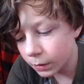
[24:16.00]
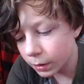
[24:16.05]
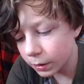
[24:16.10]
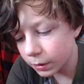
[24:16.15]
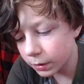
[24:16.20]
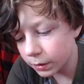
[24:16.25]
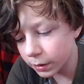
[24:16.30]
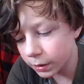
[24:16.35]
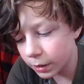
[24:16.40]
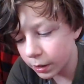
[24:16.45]

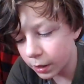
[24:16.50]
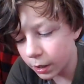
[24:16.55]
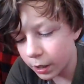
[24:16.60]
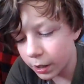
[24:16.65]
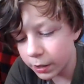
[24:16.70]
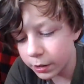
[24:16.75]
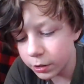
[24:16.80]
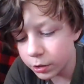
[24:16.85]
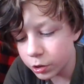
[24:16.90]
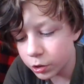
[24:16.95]
Yeah,
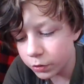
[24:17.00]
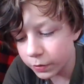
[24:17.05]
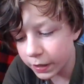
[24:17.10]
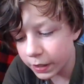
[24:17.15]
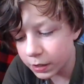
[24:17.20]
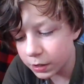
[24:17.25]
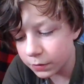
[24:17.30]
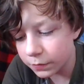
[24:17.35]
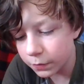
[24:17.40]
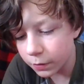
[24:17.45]

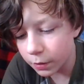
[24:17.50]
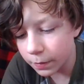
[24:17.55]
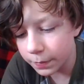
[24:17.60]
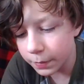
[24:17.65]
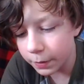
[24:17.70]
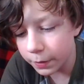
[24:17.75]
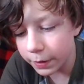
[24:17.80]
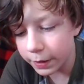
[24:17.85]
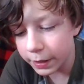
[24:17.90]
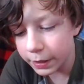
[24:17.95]
untransform
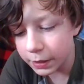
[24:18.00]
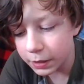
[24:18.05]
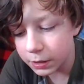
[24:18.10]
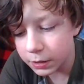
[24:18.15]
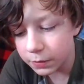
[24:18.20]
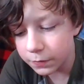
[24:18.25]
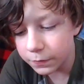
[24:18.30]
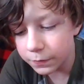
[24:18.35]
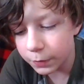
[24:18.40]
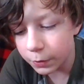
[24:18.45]
the
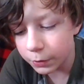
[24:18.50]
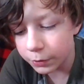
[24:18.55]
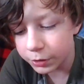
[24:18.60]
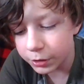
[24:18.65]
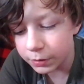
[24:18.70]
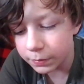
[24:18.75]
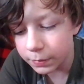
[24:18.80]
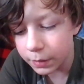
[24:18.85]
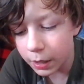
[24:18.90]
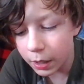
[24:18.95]
legs, fold
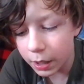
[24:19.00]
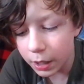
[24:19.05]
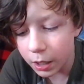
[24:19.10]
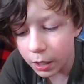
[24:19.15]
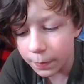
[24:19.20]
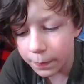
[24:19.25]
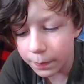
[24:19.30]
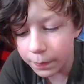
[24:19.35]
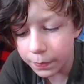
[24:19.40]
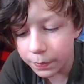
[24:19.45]
them
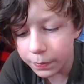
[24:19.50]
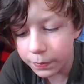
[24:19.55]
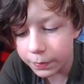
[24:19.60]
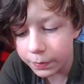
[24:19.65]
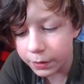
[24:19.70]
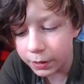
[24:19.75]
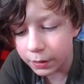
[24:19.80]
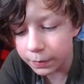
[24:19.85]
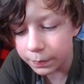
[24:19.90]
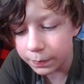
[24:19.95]
up
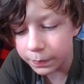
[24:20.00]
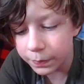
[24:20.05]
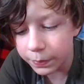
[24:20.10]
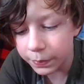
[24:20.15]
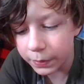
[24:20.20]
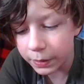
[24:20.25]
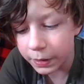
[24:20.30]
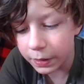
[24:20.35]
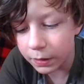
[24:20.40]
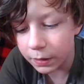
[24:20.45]
a
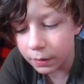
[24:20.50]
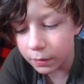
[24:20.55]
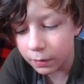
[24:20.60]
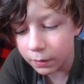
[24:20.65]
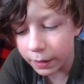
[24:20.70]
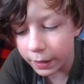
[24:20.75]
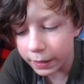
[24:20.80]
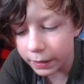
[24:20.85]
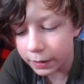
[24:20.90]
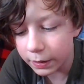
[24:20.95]
bit
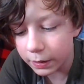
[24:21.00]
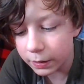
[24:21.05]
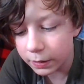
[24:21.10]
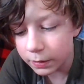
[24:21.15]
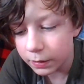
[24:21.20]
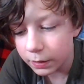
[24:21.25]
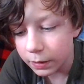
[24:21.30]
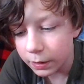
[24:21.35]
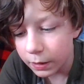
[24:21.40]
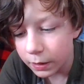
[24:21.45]
like
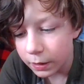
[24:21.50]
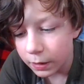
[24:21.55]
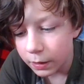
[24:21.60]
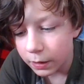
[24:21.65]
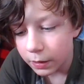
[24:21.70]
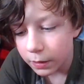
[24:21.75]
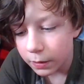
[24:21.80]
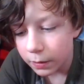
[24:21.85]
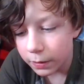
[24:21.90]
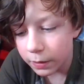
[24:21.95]

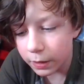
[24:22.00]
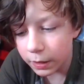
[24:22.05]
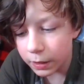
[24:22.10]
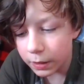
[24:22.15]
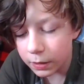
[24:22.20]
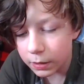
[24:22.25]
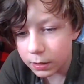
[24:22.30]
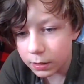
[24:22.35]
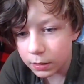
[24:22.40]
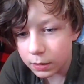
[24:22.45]

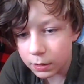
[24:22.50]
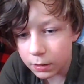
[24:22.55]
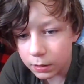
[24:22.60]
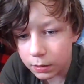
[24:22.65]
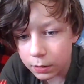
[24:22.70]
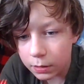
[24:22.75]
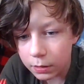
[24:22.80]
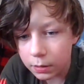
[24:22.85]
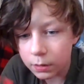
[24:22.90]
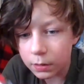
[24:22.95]

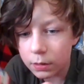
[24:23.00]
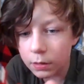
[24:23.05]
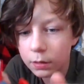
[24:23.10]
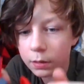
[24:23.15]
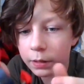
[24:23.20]
this,